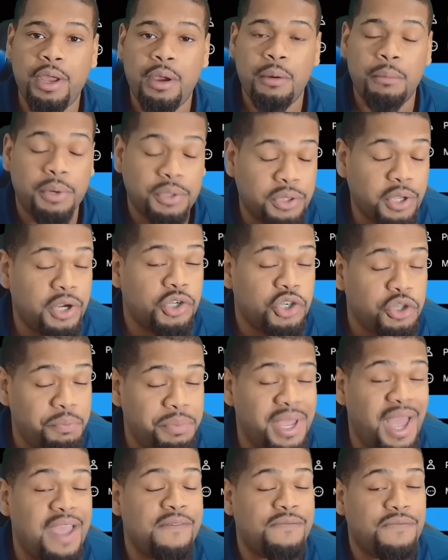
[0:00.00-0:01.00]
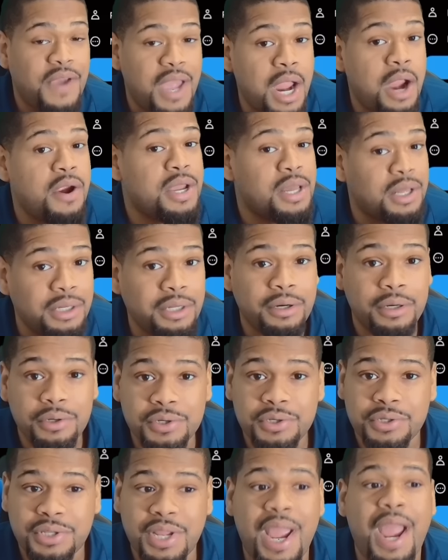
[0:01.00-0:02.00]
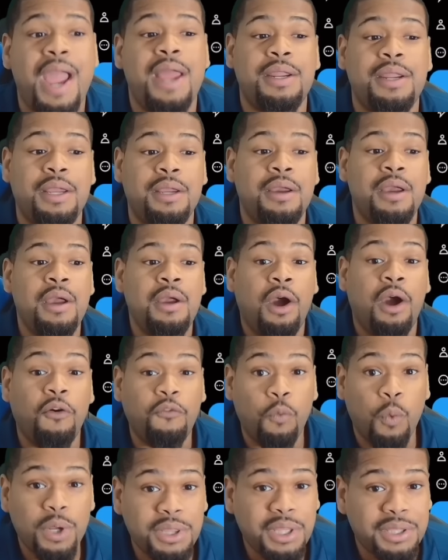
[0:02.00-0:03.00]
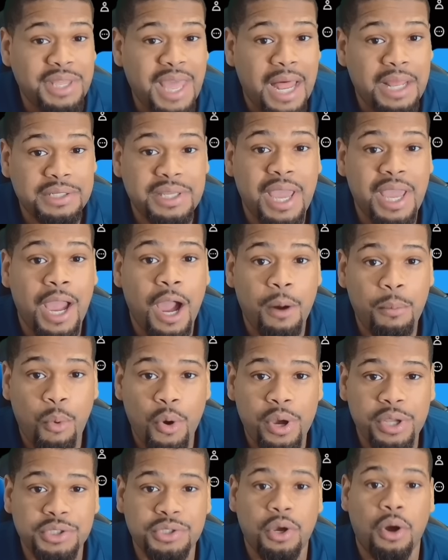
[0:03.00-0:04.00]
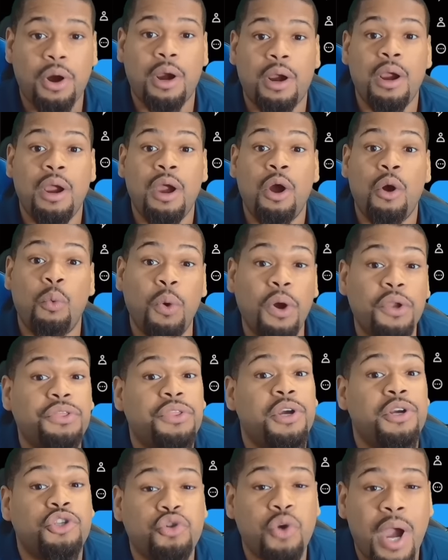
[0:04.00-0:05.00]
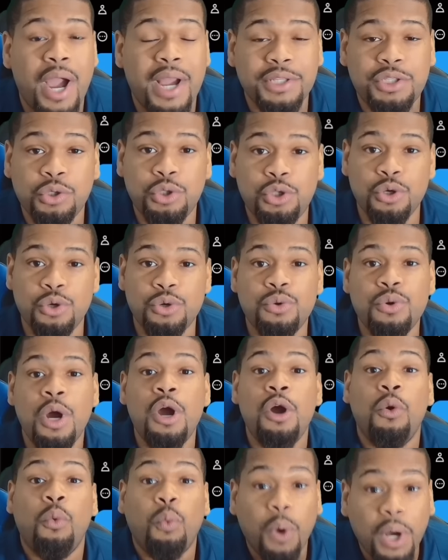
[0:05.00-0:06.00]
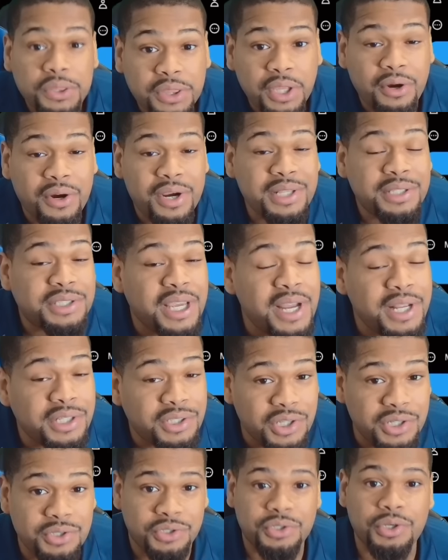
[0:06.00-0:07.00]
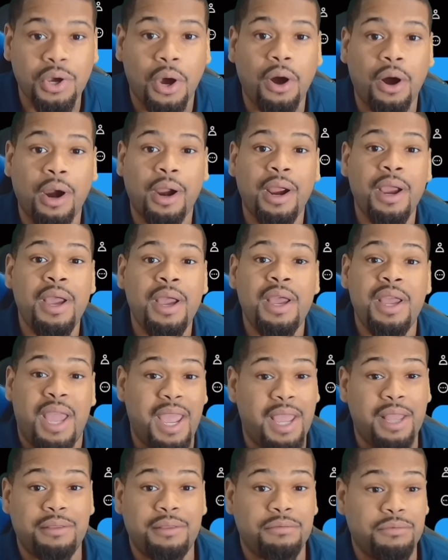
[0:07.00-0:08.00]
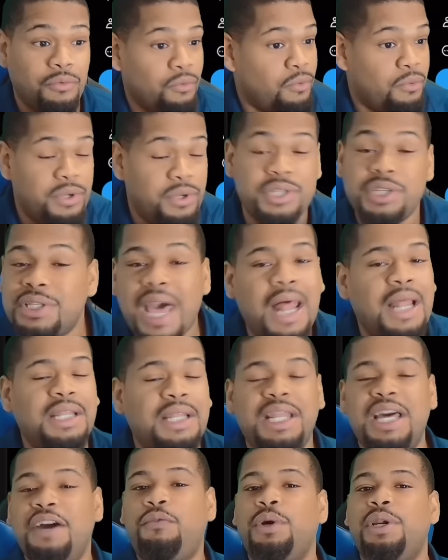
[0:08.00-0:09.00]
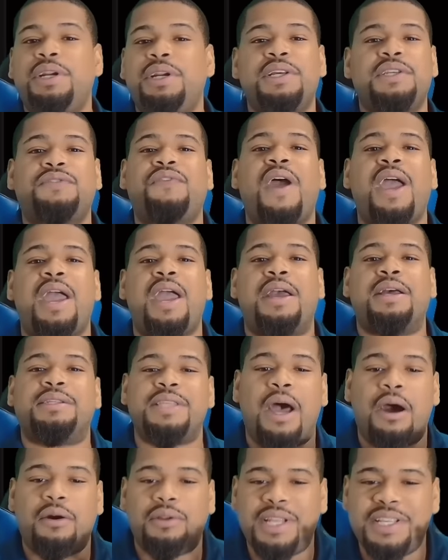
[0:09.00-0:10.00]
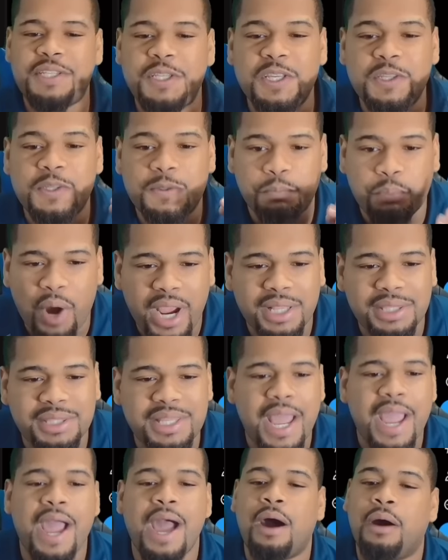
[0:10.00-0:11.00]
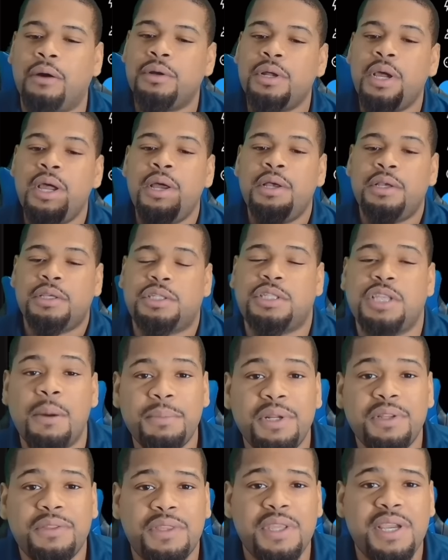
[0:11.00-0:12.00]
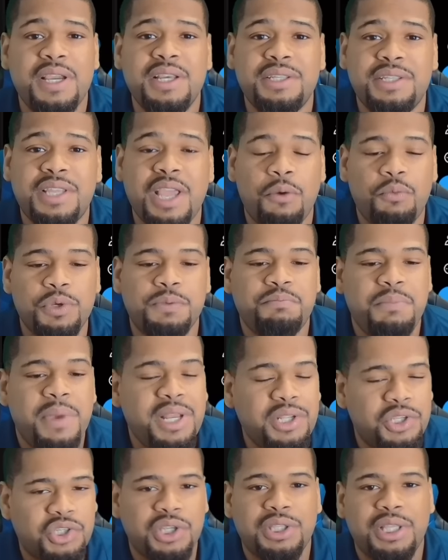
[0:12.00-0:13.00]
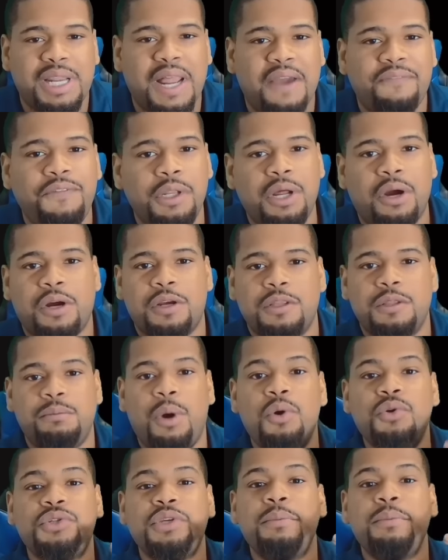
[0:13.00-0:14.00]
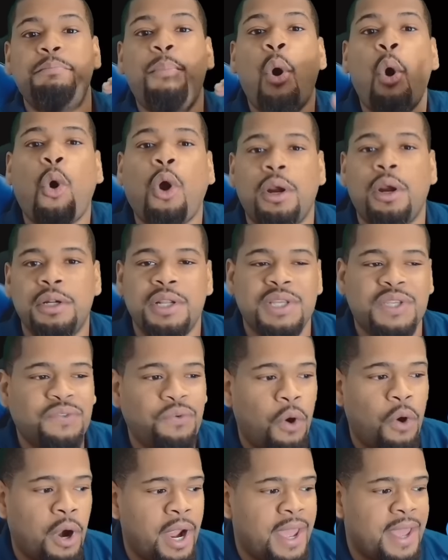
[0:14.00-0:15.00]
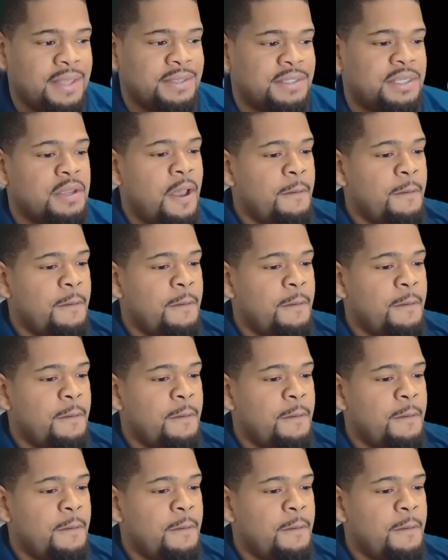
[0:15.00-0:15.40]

but there should be a very clear understanding of what the Dallas Cowboys are, what they're trying to do, what their intentions are, and we just got to live with it as fans. Now, let's just break down some of the things that was mentioned that I feel like are the most important as far as